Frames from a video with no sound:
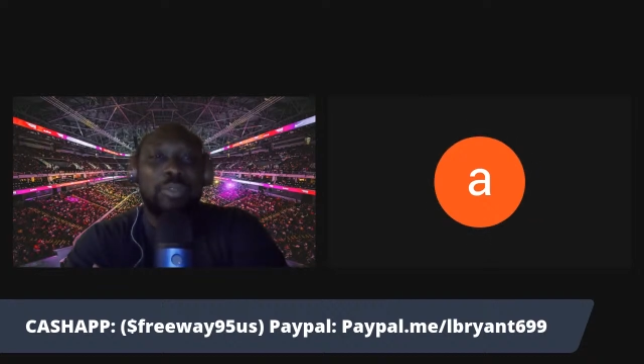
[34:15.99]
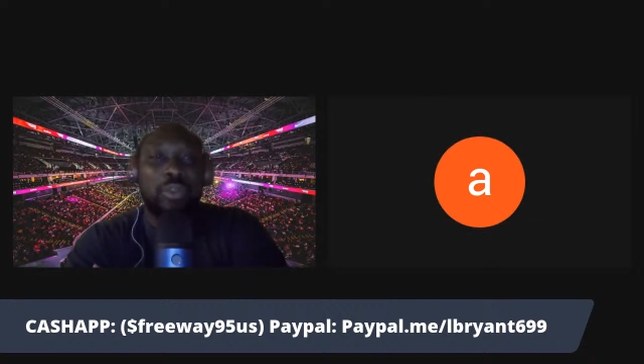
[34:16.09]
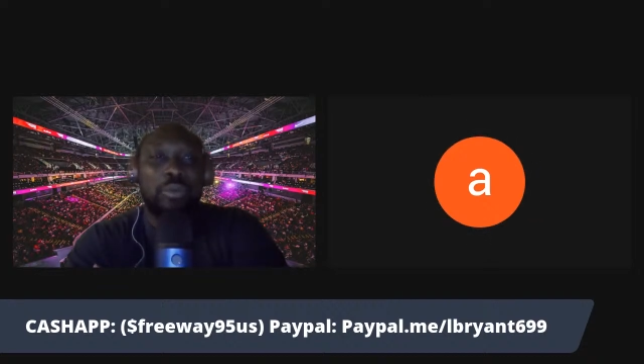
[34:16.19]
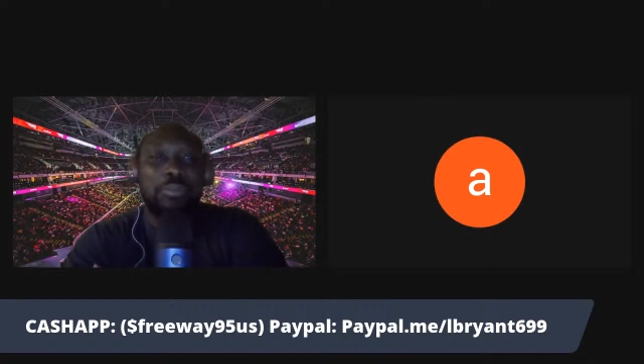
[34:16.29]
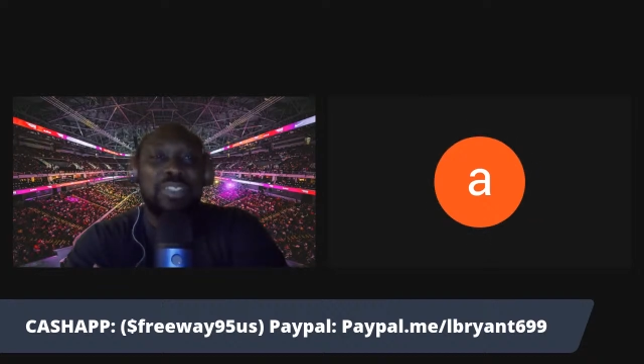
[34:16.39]

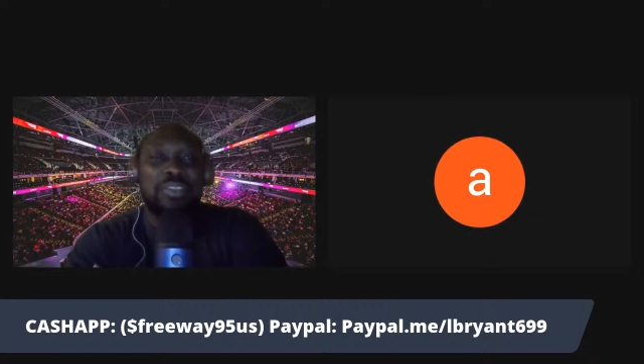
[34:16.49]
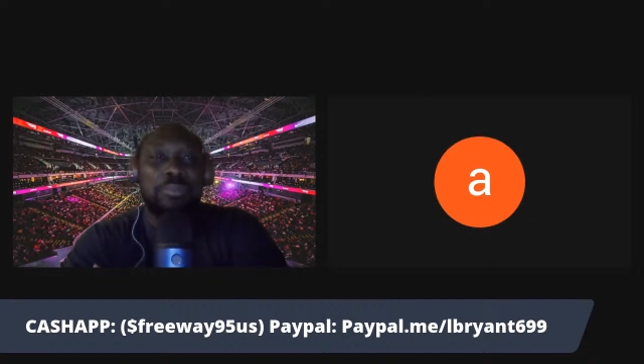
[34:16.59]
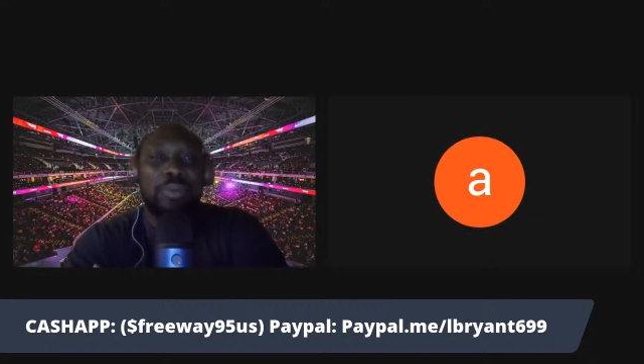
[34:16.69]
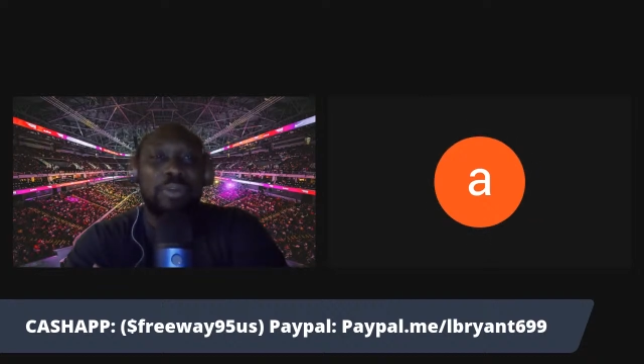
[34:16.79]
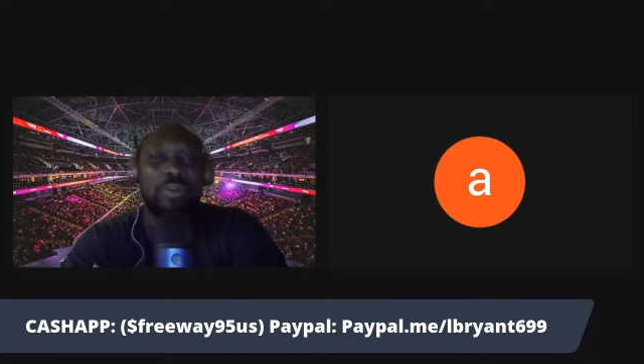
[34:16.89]
you know, miss
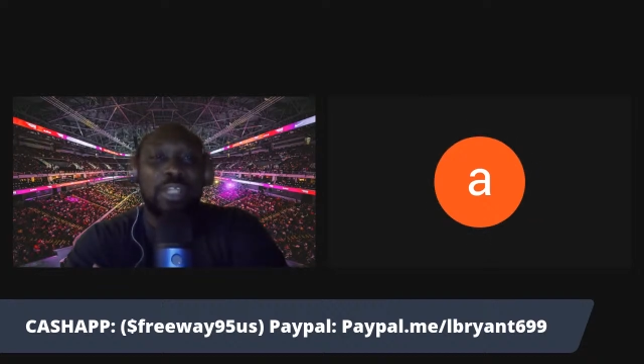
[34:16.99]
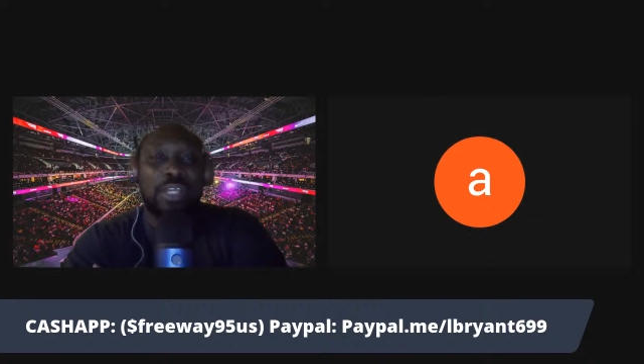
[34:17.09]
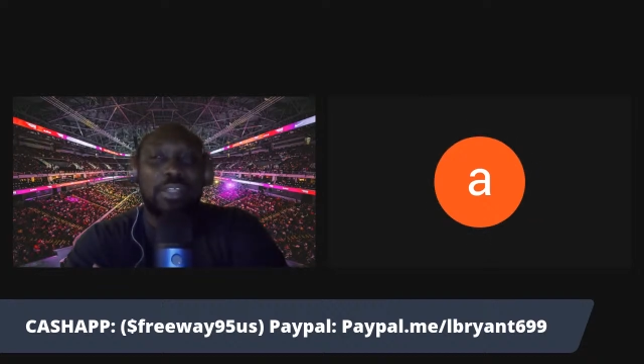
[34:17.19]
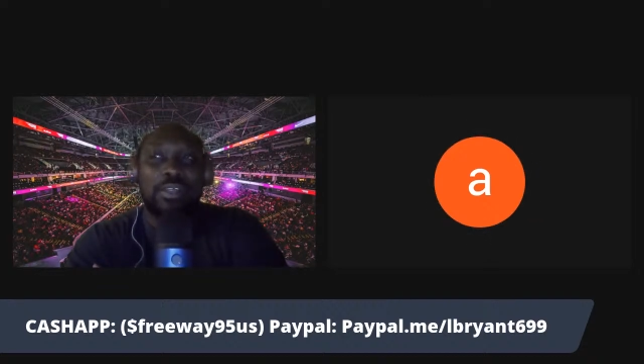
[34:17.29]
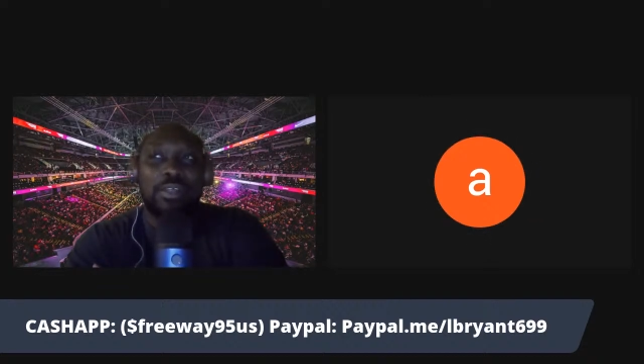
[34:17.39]
the boat on
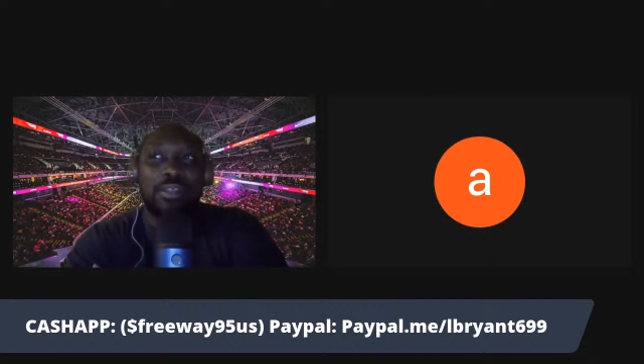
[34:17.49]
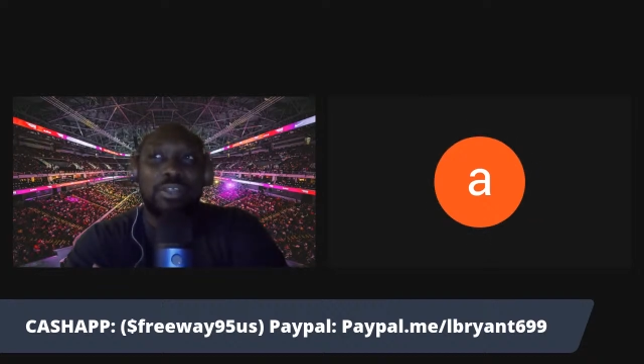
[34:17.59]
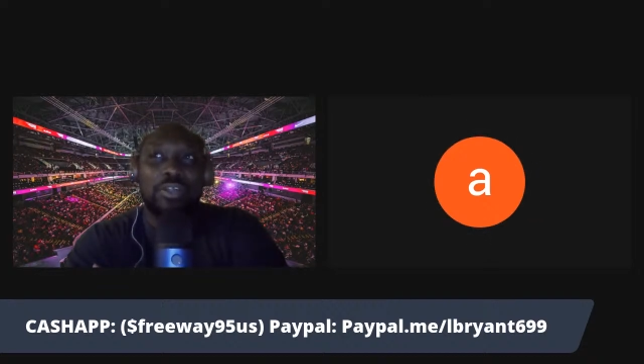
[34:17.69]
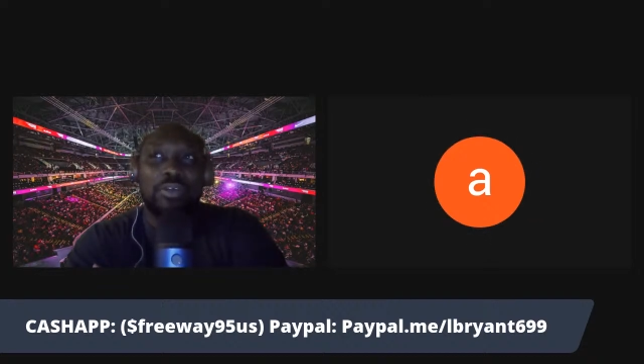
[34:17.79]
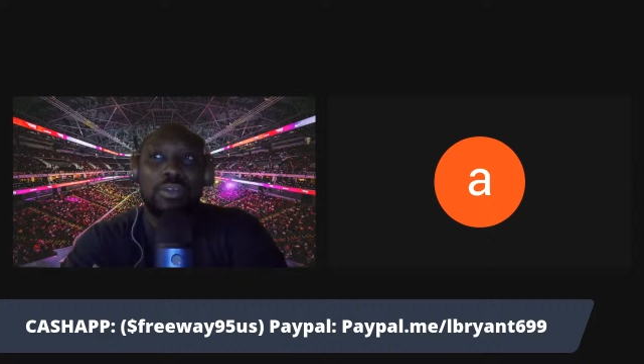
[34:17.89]
that.
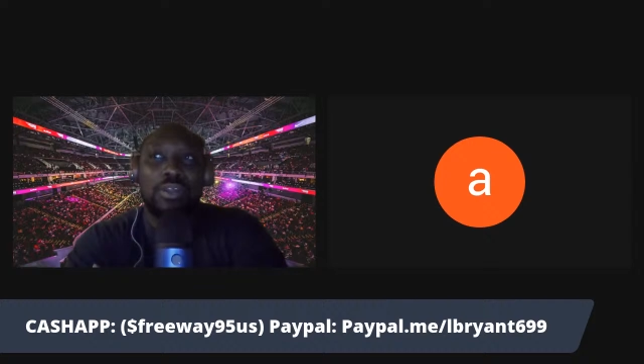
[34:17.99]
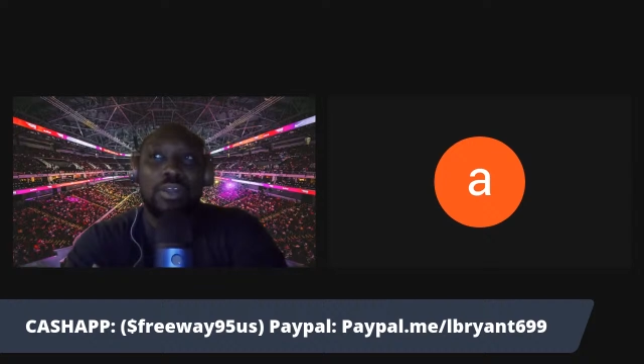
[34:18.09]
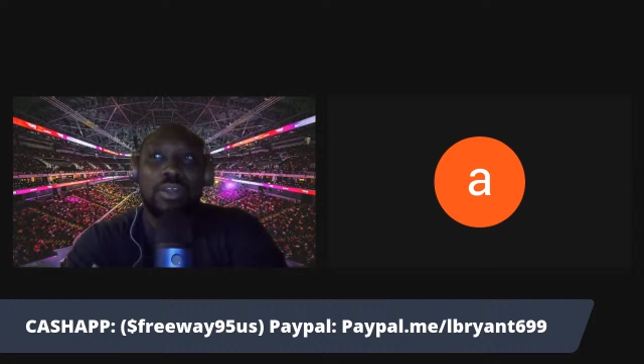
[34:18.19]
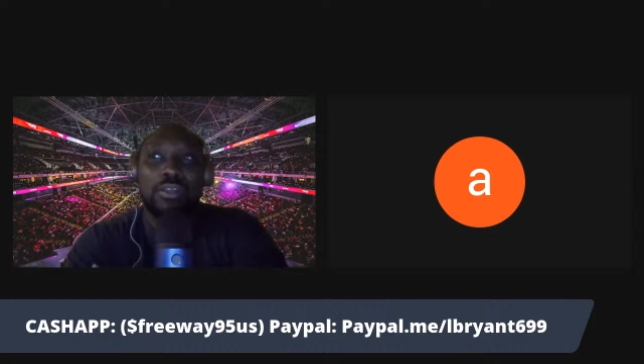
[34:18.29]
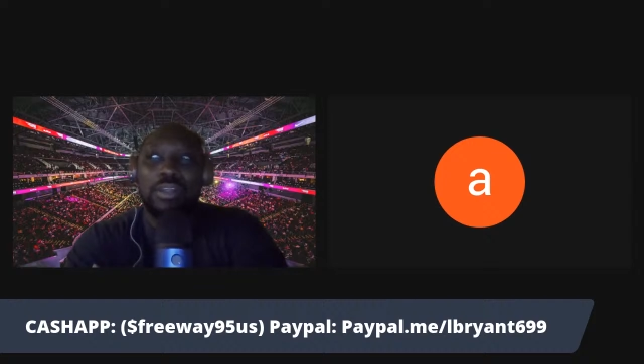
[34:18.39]
You know,
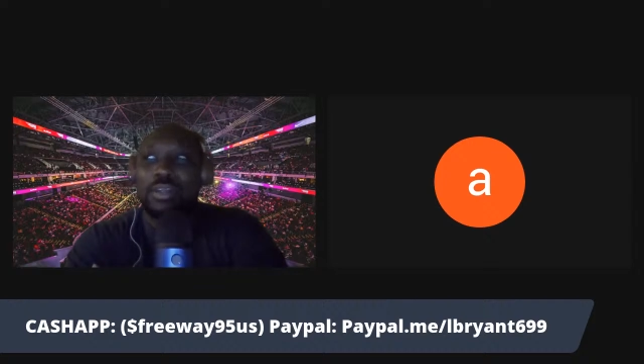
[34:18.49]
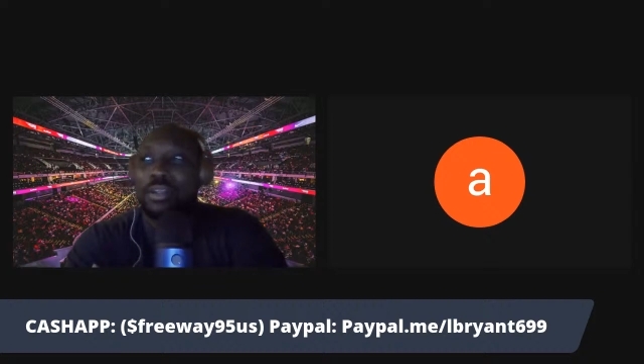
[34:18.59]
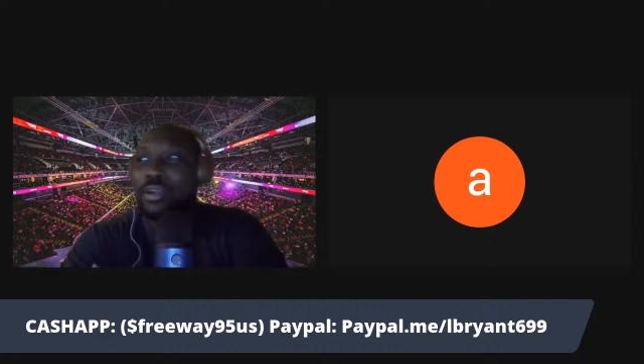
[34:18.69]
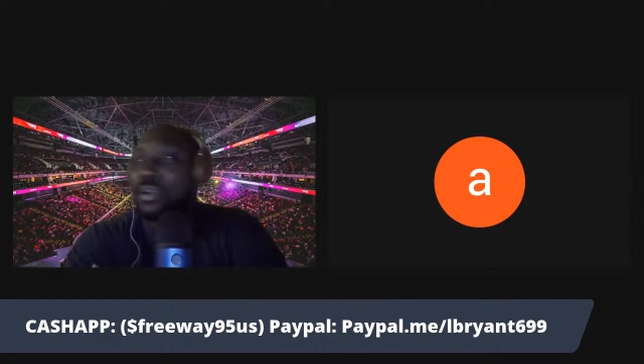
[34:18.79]
look,